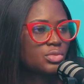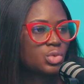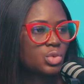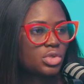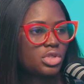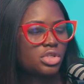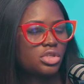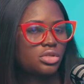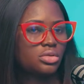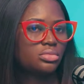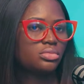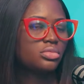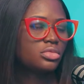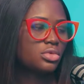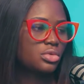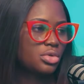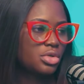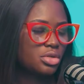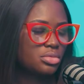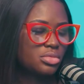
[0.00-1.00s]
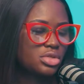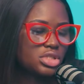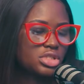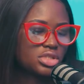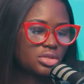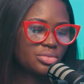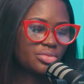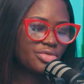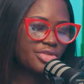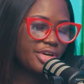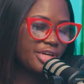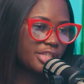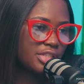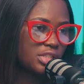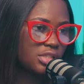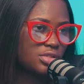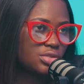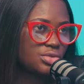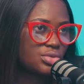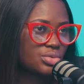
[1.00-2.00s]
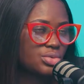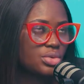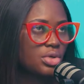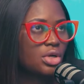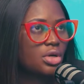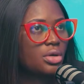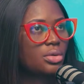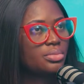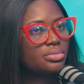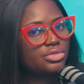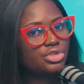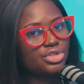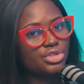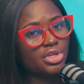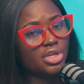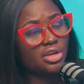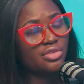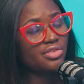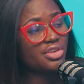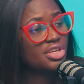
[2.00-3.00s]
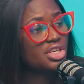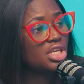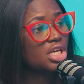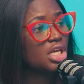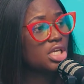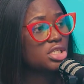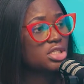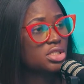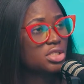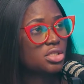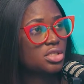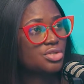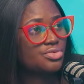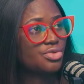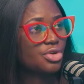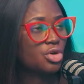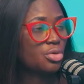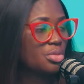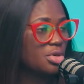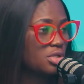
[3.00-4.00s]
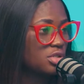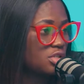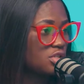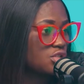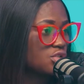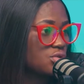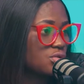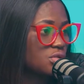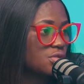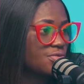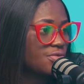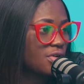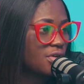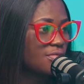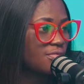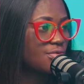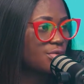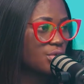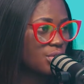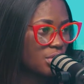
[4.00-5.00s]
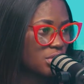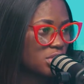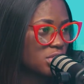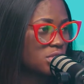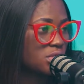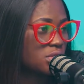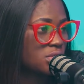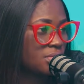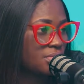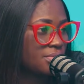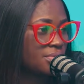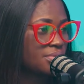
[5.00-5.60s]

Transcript: Okay, okay, Mr. Bright, do you have any exit recommendations for our viewers?